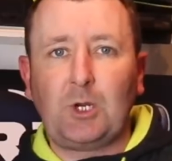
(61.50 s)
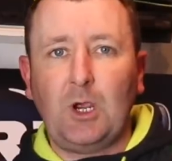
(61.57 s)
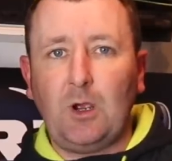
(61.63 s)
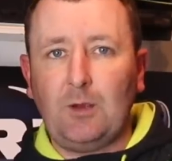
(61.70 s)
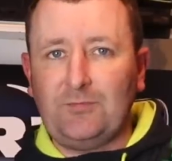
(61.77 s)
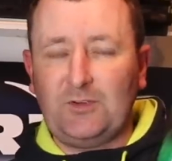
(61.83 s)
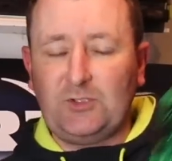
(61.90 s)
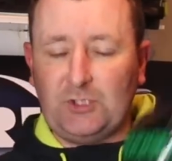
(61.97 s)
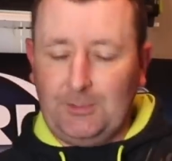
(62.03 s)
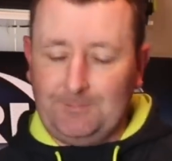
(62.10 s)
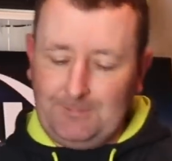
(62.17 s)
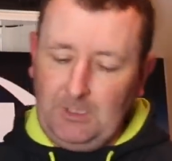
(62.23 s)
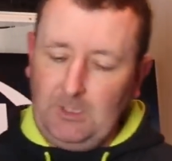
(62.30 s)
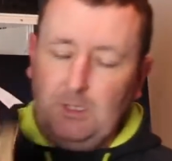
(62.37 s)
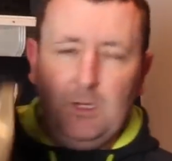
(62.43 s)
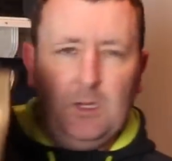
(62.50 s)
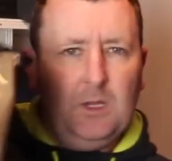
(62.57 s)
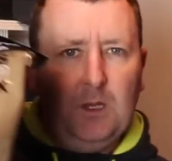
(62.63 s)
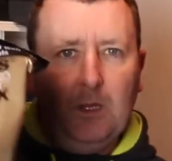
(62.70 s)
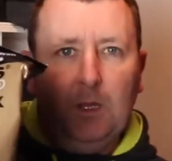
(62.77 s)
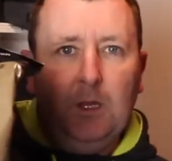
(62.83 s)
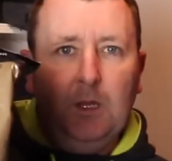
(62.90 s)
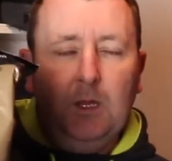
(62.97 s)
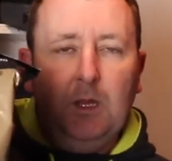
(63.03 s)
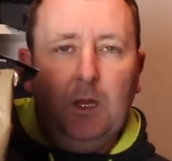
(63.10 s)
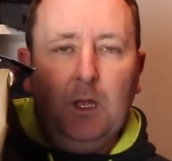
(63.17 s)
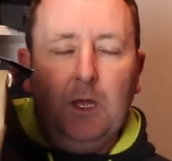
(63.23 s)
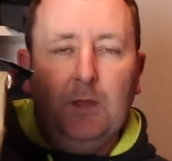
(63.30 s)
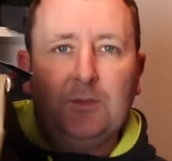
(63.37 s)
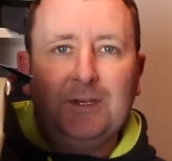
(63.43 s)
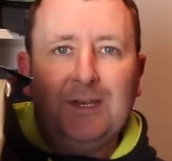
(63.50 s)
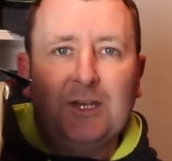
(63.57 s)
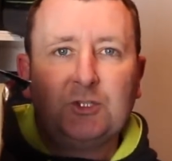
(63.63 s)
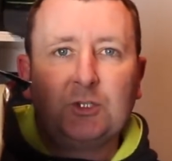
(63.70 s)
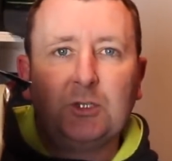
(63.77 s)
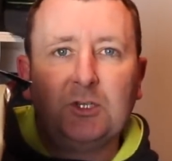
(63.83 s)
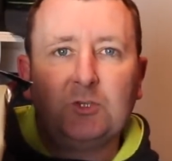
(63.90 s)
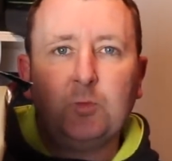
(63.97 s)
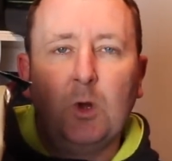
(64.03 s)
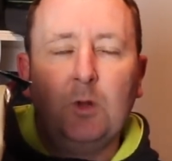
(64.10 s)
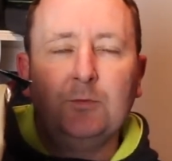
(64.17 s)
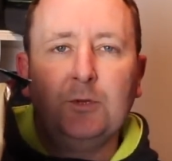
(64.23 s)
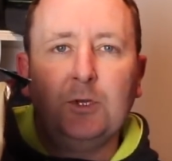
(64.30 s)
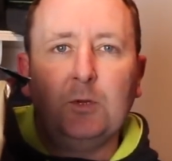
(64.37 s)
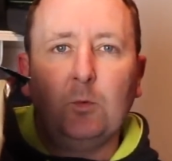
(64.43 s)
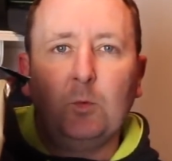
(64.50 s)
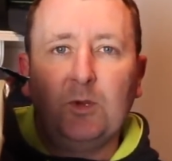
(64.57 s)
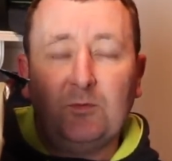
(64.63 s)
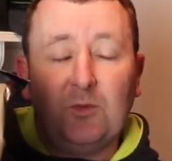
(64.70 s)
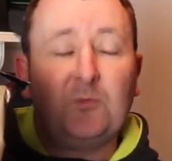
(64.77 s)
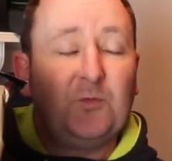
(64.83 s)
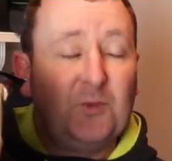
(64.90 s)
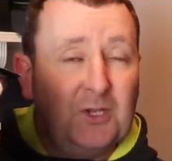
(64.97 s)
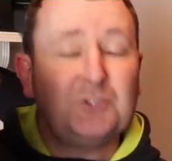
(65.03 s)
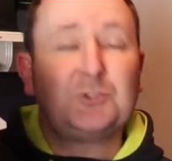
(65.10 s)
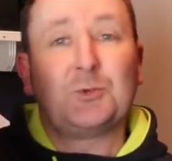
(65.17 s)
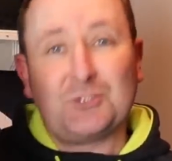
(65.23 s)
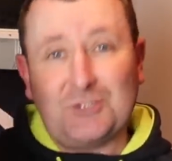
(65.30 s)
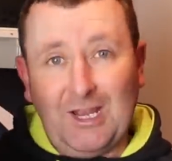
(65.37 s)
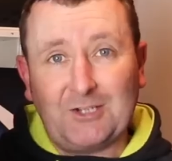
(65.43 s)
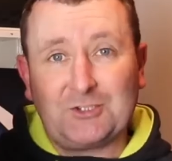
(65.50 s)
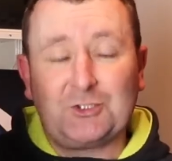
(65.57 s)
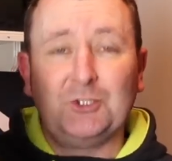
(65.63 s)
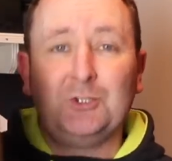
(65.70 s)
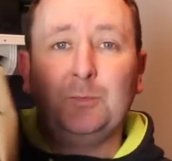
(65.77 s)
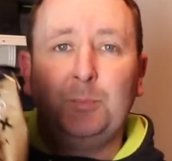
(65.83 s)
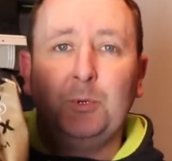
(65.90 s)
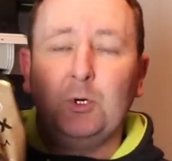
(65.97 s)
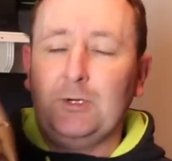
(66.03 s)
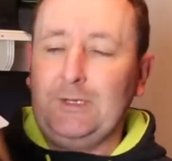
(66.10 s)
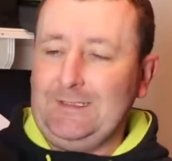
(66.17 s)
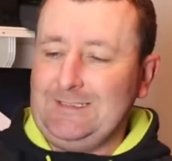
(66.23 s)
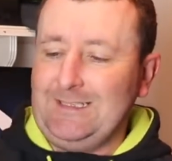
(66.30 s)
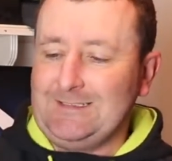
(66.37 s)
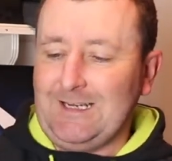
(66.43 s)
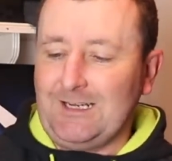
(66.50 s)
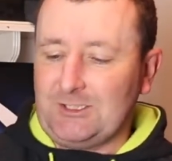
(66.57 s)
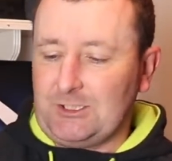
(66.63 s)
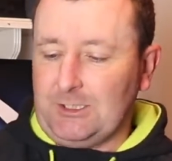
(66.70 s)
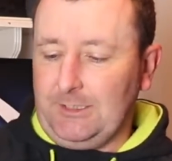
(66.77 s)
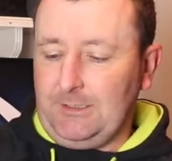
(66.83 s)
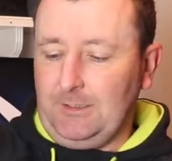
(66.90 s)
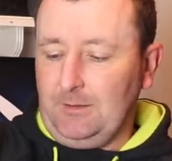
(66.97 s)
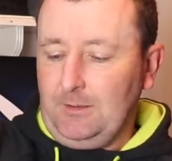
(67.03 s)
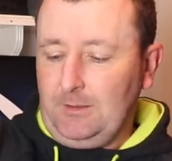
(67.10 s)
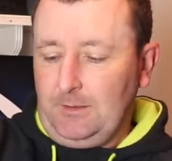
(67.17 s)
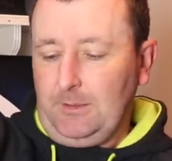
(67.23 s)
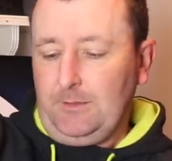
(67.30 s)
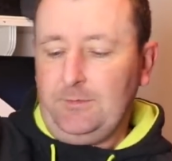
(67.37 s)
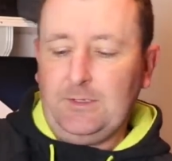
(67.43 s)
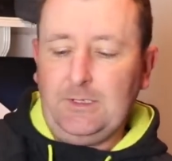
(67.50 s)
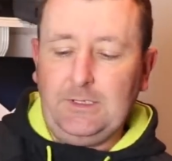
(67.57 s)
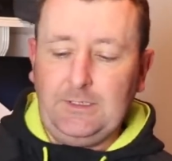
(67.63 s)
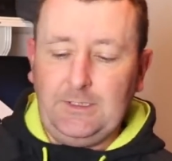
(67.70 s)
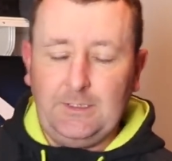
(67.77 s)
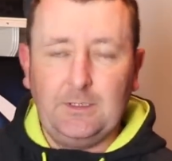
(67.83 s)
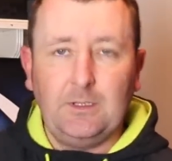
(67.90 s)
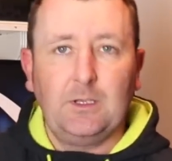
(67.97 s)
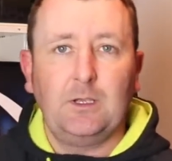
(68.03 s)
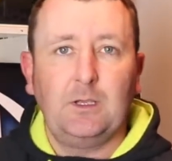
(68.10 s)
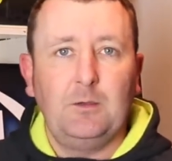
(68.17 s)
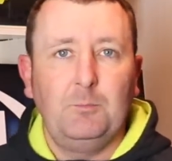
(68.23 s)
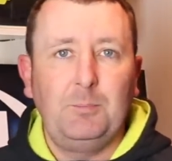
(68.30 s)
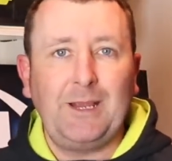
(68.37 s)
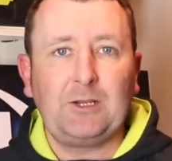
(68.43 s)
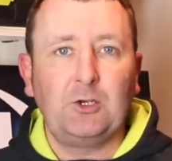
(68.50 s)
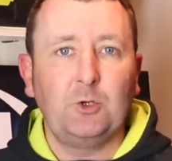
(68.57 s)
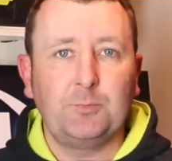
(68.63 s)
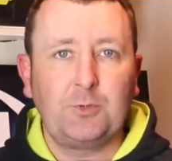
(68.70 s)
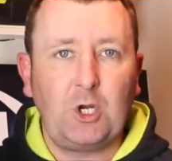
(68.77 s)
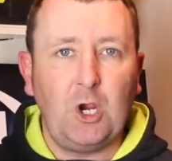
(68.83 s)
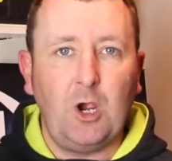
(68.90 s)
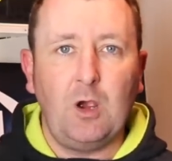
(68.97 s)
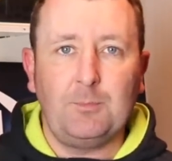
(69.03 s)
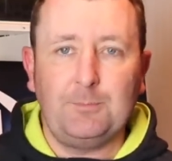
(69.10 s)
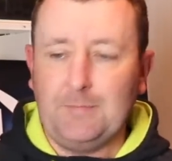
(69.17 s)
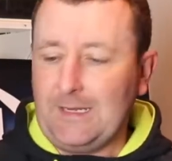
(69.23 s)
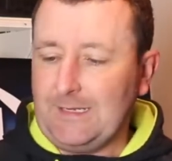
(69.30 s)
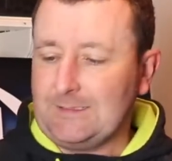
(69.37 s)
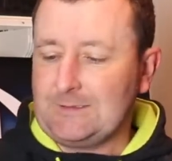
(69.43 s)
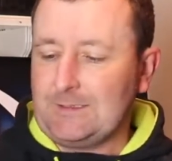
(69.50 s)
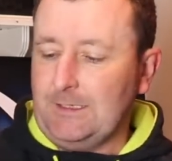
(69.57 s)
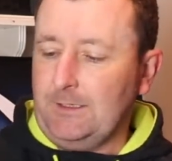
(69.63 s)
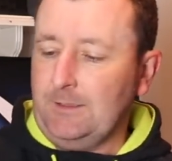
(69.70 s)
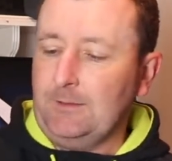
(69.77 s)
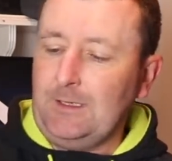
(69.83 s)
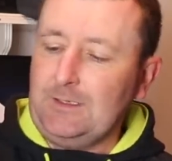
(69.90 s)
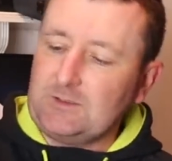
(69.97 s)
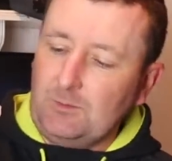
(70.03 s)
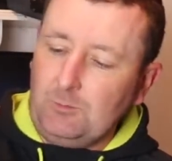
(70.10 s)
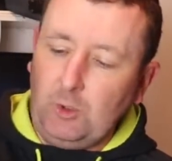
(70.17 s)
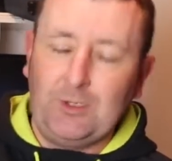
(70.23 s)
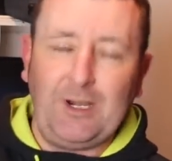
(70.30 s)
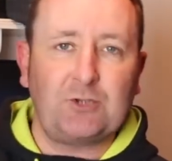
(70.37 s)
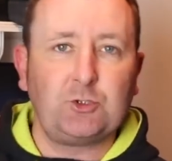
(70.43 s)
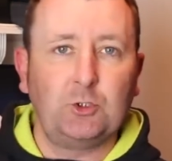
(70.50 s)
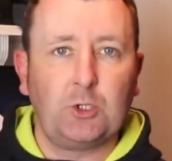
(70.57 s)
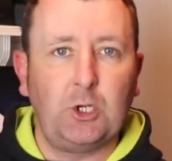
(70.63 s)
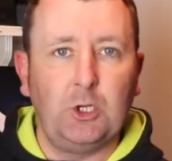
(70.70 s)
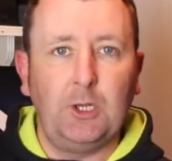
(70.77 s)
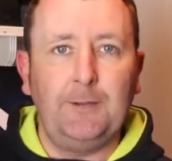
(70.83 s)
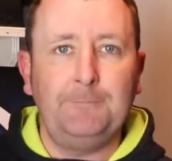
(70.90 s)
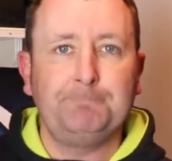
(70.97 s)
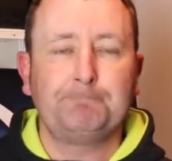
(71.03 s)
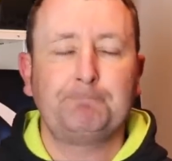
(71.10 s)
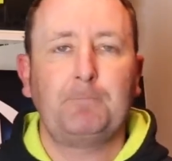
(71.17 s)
and carp fishing. And the Natural is one that we refer to as natural, but it is actually the bag up carp mix. It's a more natural colour,